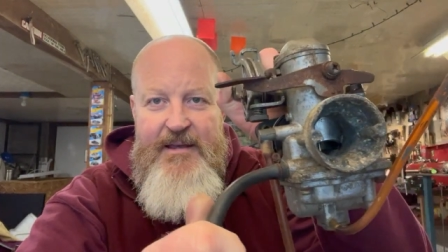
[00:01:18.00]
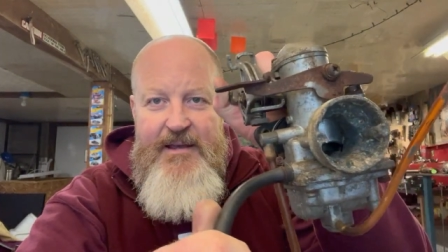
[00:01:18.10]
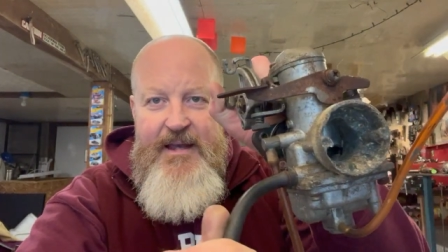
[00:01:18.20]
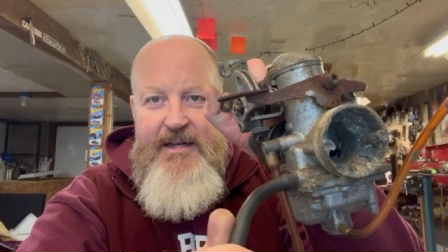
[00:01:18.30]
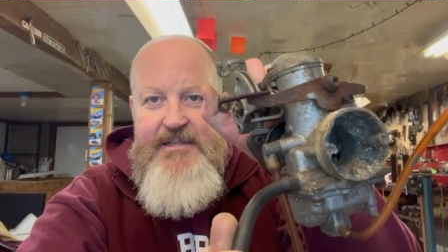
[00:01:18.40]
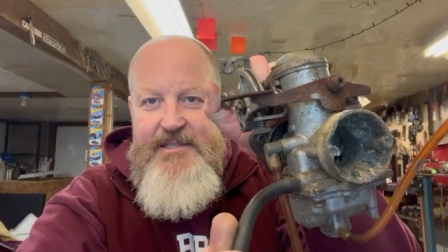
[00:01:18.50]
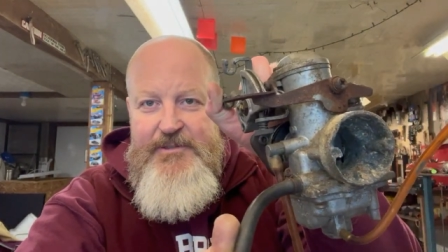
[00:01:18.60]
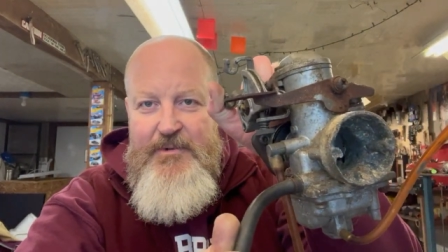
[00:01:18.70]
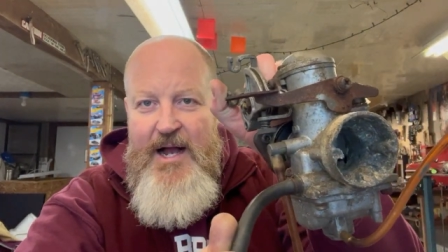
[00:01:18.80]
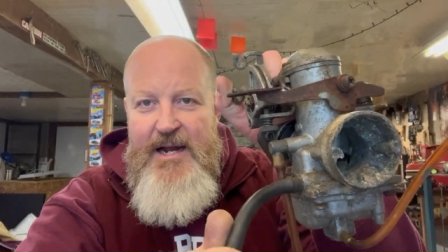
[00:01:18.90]
It is
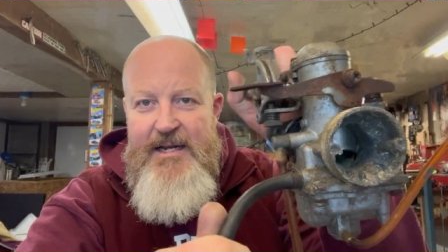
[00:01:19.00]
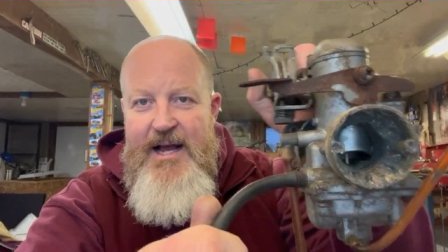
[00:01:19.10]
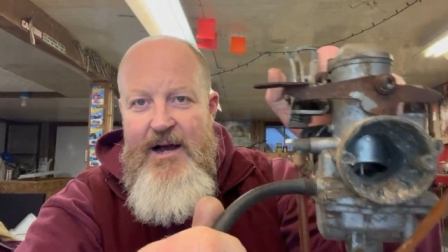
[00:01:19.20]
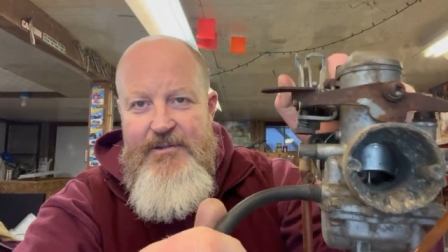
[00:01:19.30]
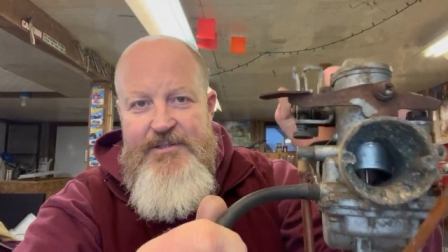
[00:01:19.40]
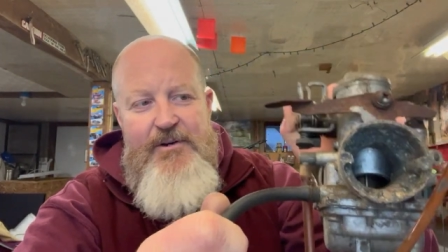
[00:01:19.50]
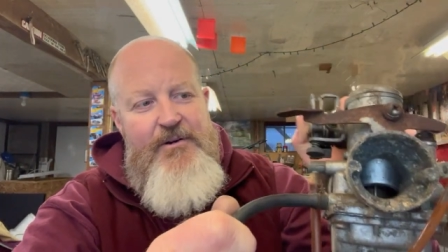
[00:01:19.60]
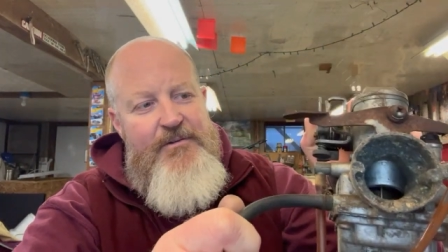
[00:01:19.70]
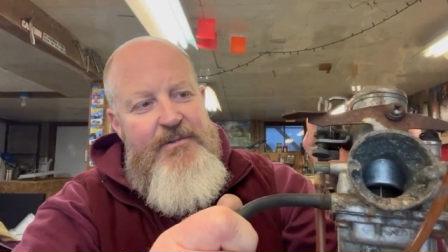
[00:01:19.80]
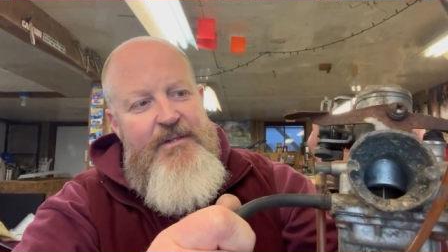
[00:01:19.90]
just rotted out.
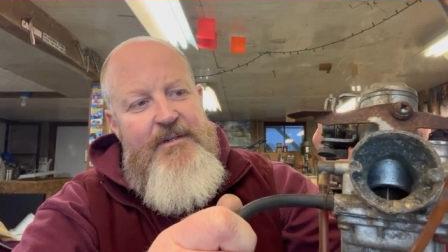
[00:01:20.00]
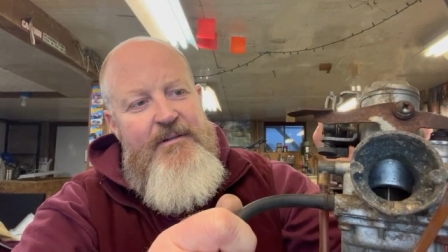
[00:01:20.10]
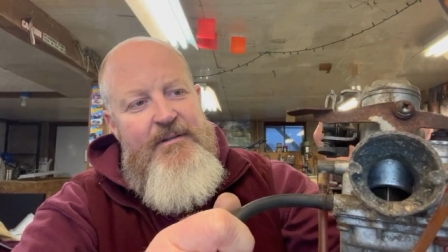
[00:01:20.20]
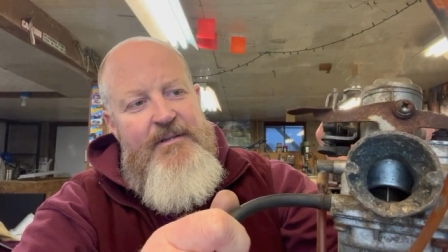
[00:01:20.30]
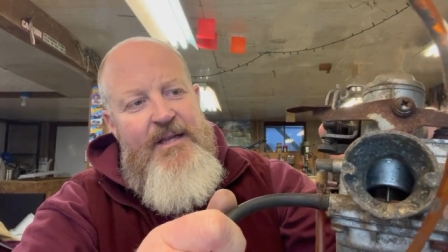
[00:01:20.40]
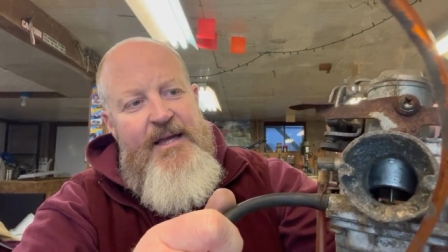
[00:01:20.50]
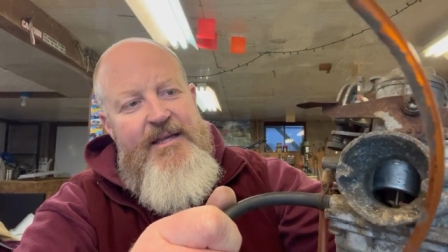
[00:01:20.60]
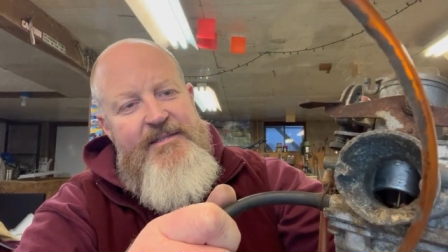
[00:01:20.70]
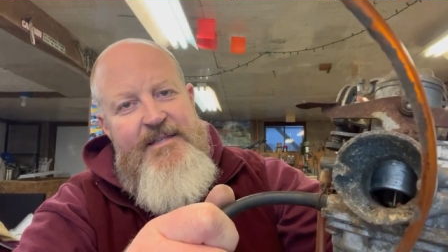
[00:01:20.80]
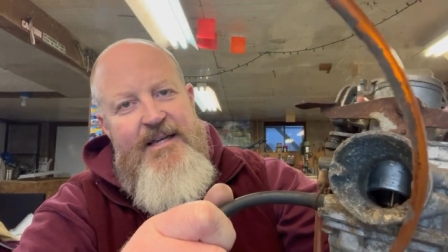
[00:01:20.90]
So,
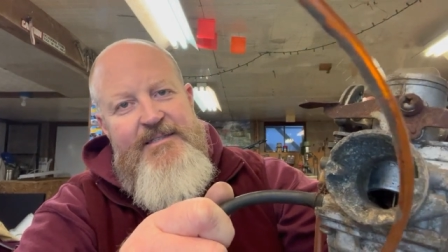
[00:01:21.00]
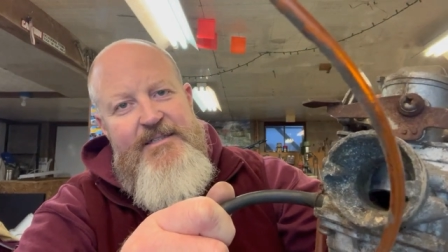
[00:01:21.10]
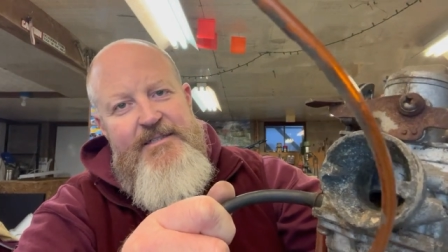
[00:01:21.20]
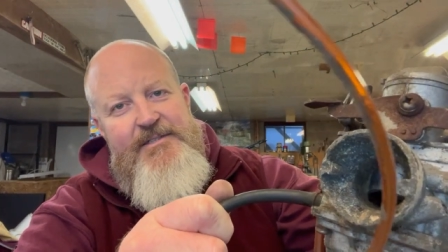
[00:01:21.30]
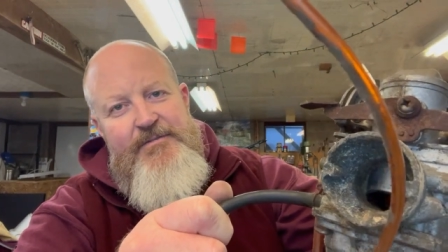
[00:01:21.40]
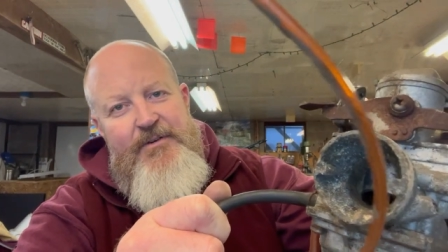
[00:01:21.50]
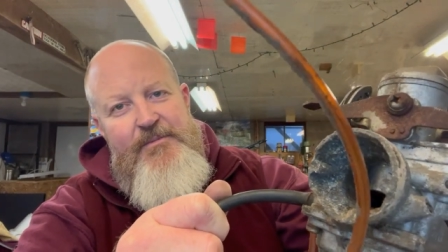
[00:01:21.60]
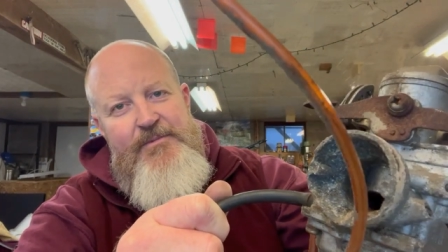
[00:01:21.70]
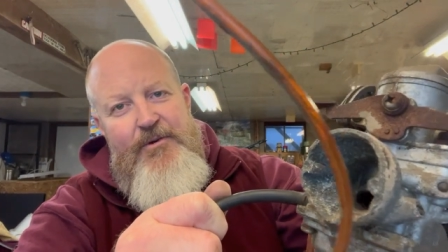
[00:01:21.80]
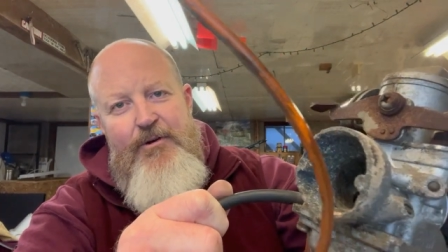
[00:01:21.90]
like, is that just
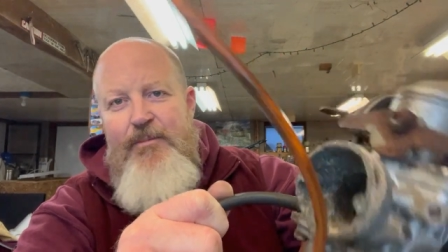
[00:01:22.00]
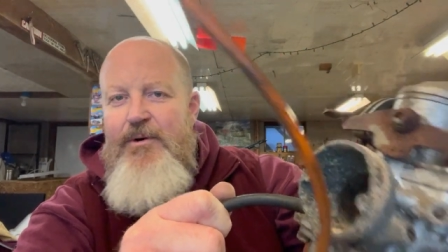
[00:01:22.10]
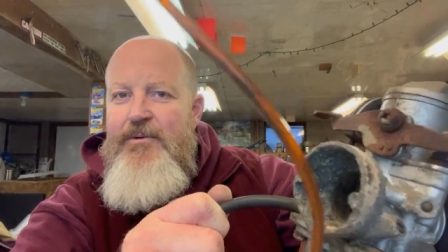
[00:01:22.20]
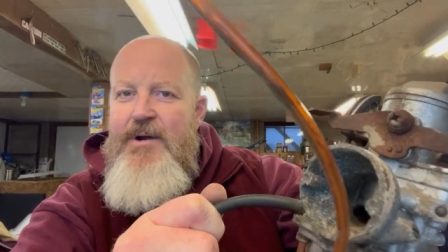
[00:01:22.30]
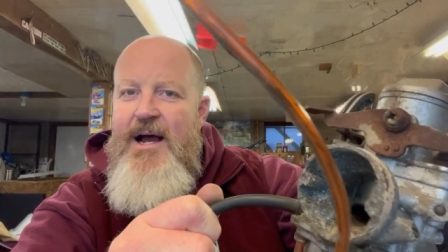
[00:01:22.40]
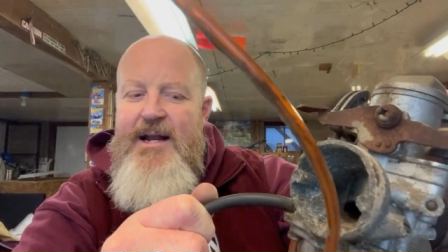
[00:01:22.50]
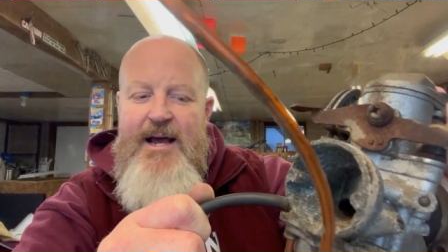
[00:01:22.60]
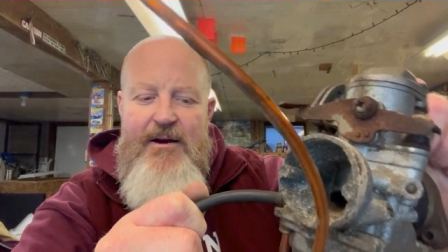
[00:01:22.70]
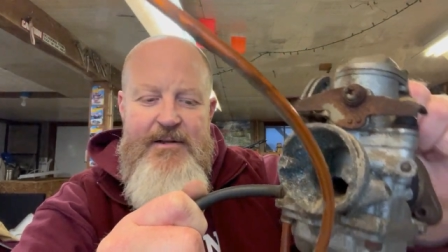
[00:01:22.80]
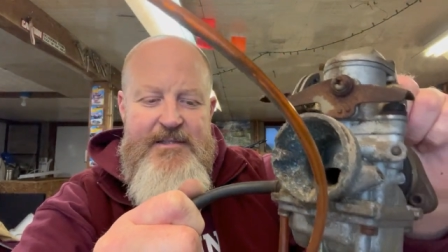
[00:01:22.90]
from normal rot out?